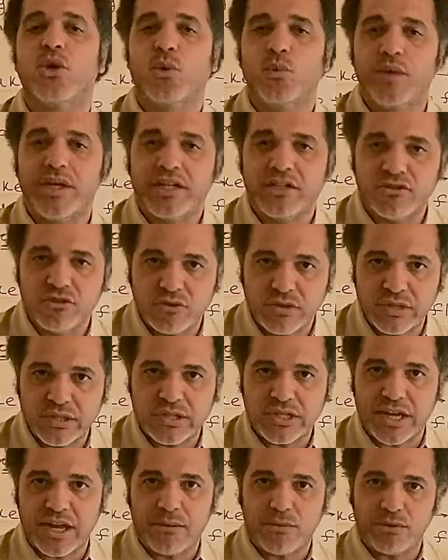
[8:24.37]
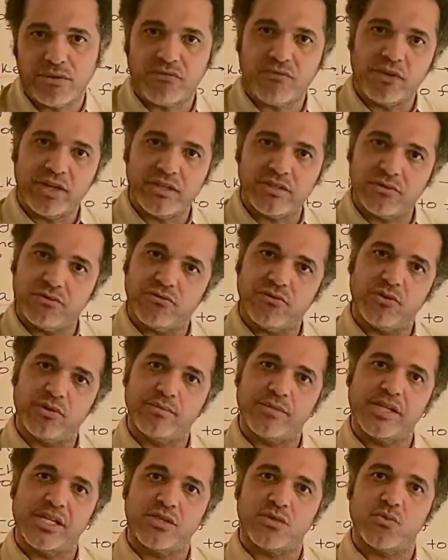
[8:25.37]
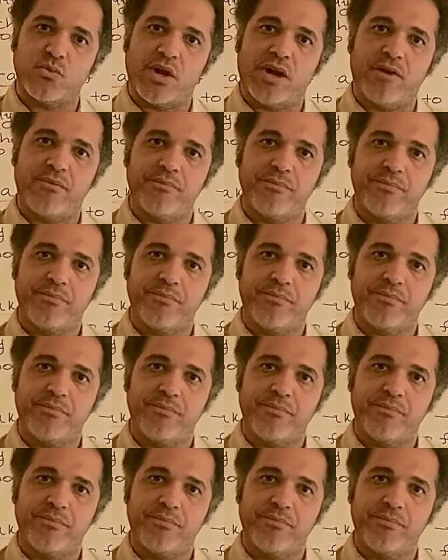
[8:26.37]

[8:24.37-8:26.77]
We can do the same with phrasal verbs as well.